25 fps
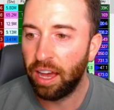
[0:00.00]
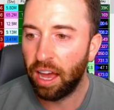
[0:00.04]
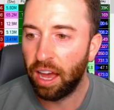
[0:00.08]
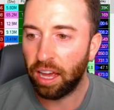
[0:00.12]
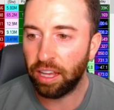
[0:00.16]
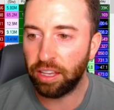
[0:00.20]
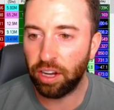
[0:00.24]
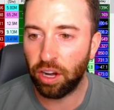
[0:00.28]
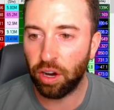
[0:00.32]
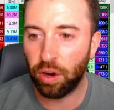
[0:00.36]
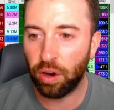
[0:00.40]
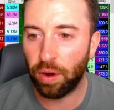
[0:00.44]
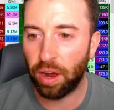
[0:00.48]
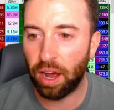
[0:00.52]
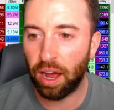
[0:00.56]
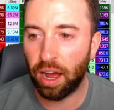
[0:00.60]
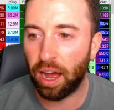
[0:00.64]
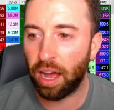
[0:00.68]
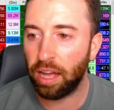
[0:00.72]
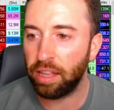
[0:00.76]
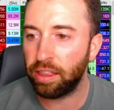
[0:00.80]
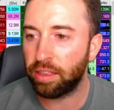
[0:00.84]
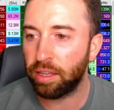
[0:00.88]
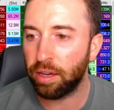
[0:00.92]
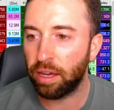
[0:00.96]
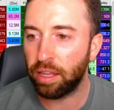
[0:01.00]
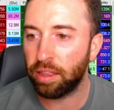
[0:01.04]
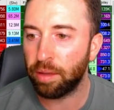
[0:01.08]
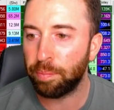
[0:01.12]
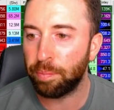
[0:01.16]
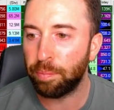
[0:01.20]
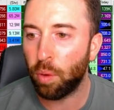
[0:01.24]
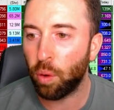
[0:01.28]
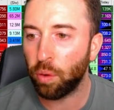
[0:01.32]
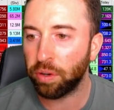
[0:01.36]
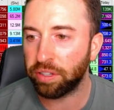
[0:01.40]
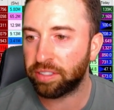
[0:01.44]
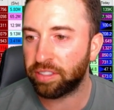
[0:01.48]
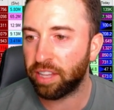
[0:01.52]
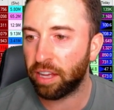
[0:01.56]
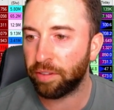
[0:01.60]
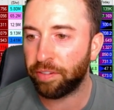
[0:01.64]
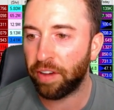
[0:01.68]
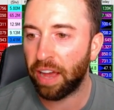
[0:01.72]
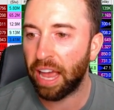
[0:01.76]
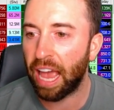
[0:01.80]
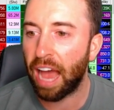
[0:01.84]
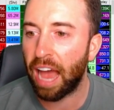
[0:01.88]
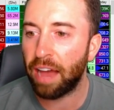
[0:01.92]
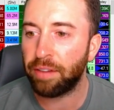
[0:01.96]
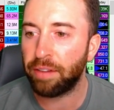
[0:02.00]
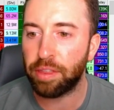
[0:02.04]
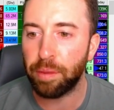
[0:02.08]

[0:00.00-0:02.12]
the more stuff I have,